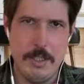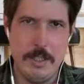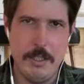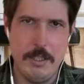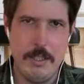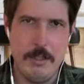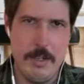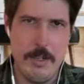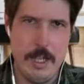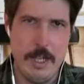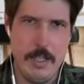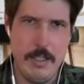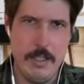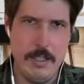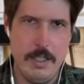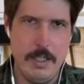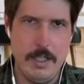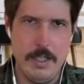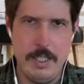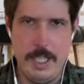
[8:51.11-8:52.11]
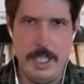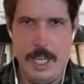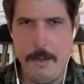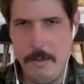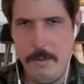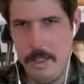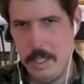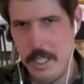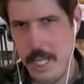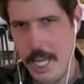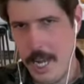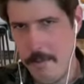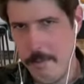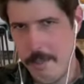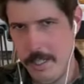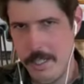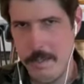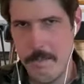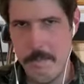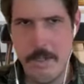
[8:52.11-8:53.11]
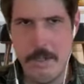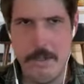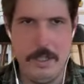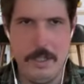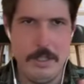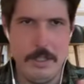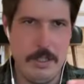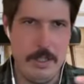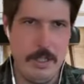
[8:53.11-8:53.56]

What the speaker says: turn around damaged cabinet components,